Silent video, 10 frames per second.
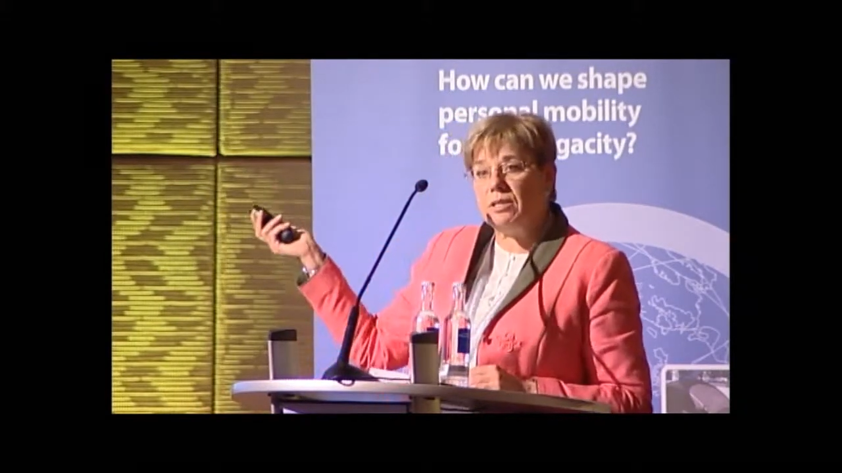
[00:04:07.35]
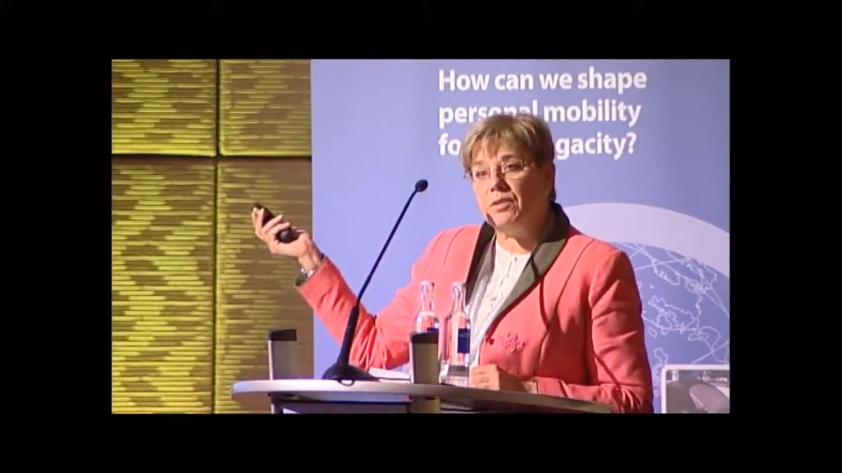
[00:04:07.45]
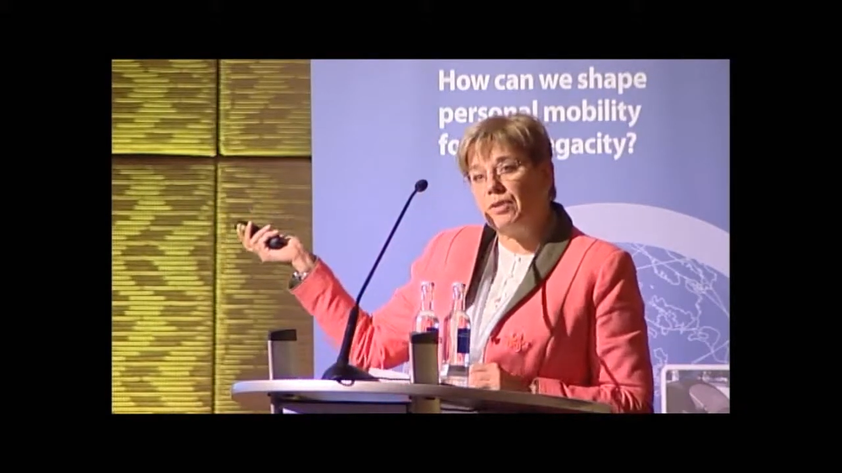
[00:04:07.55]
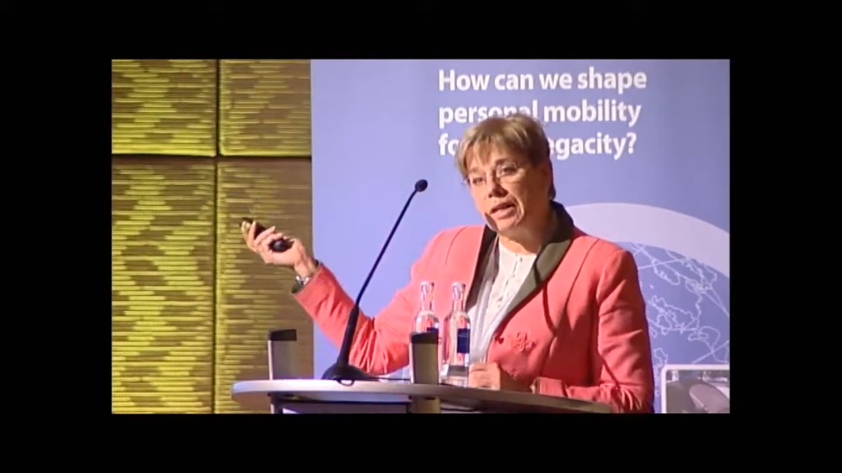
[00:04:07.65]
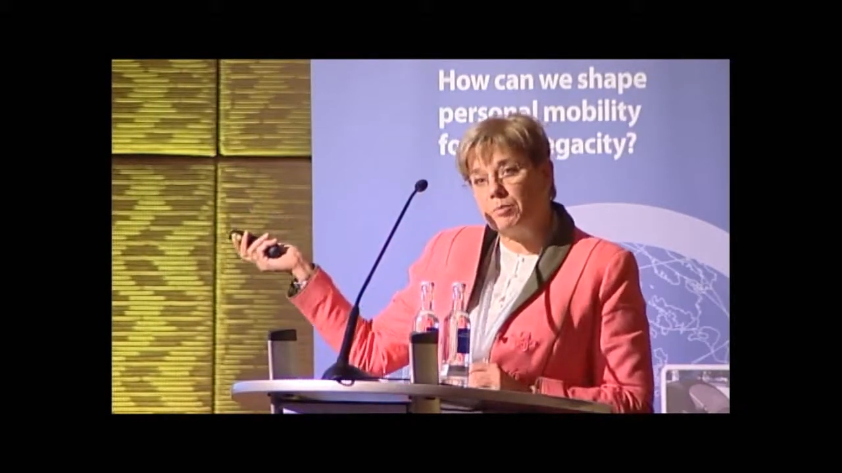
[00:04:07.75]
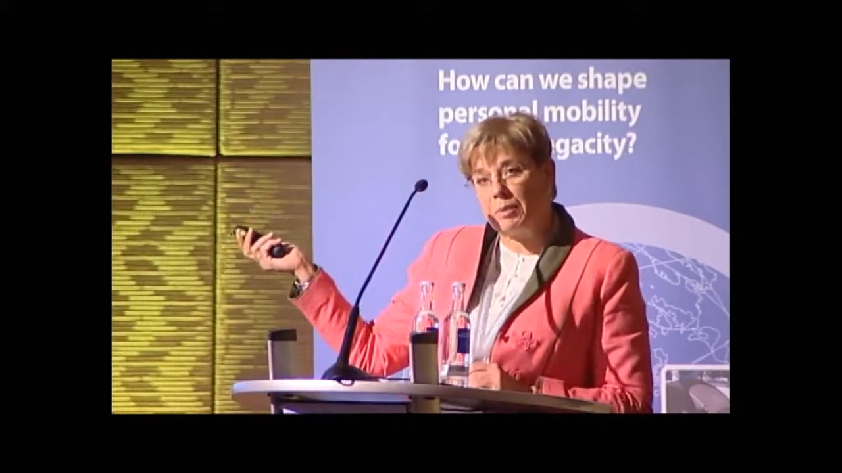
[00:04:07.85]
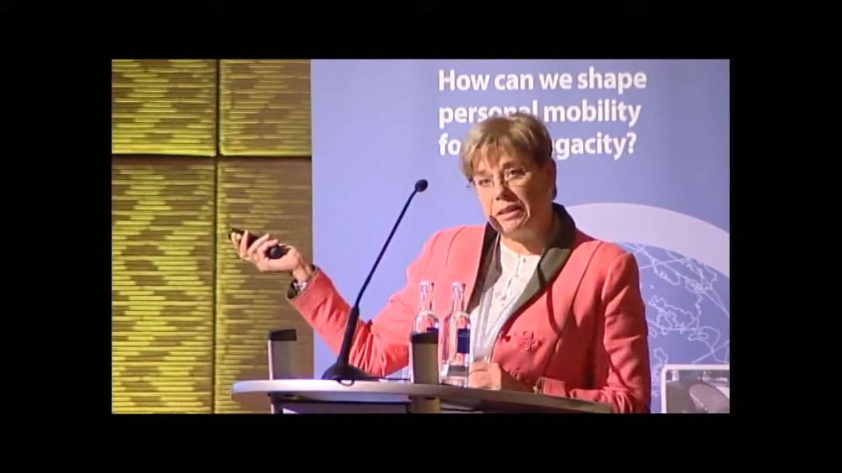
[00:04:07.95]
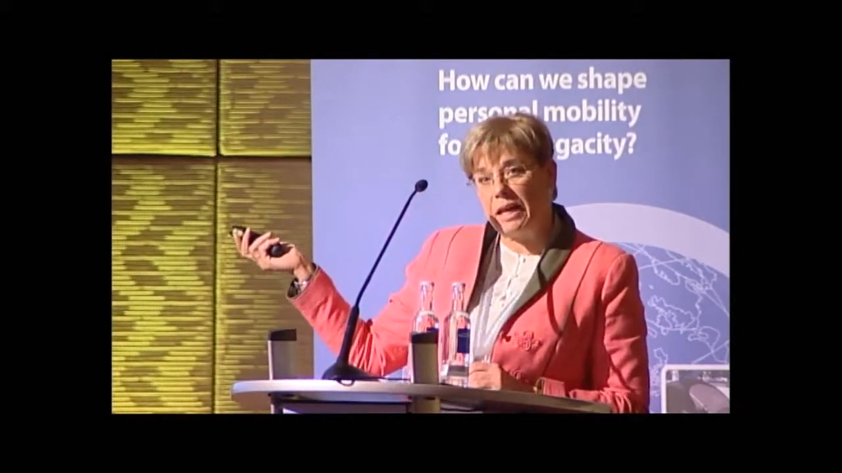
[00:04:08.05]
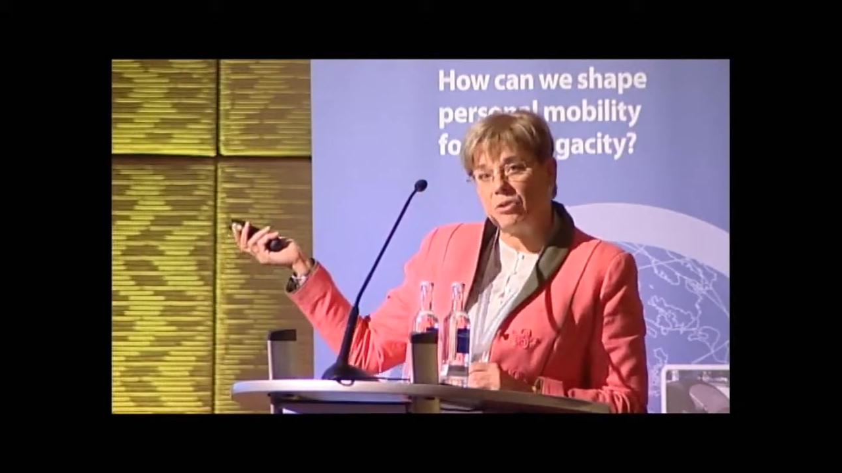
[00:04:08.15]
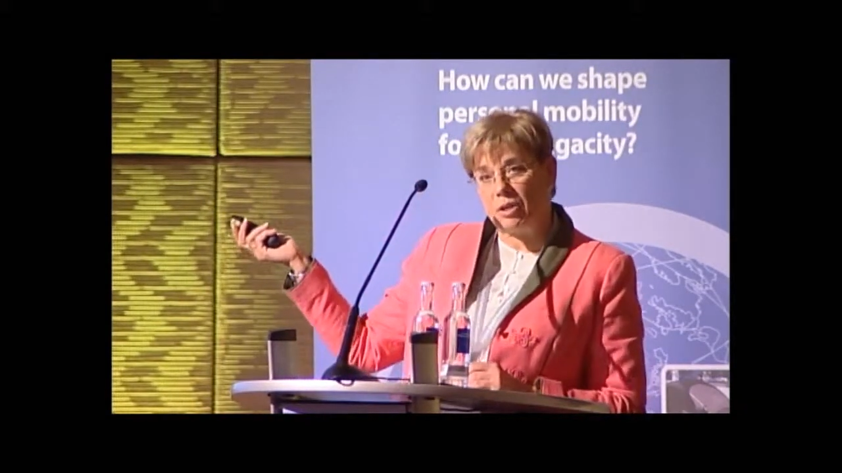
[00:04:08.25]
in
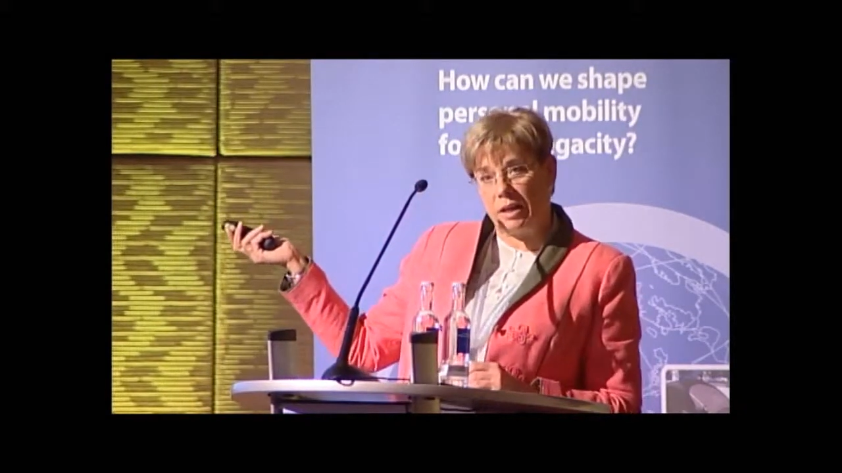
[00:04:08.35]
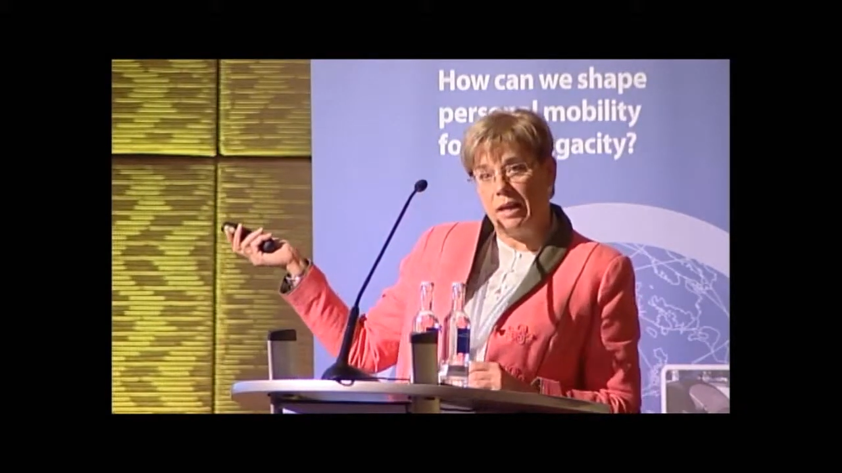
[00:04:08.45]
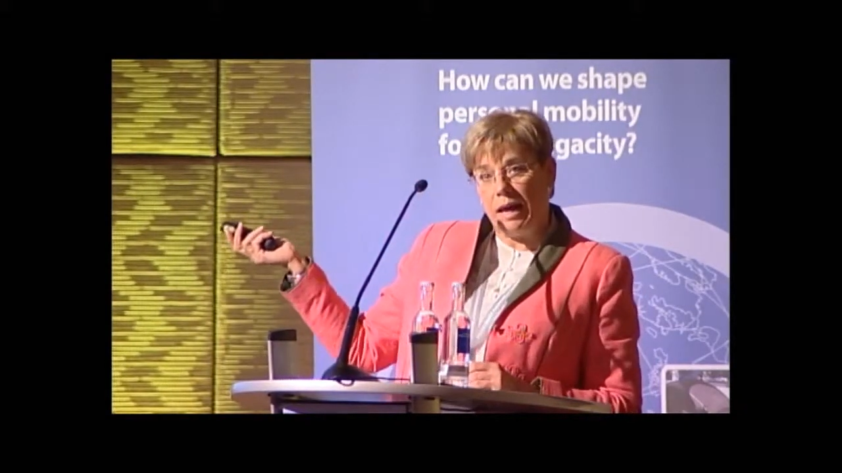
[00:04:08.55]
transportation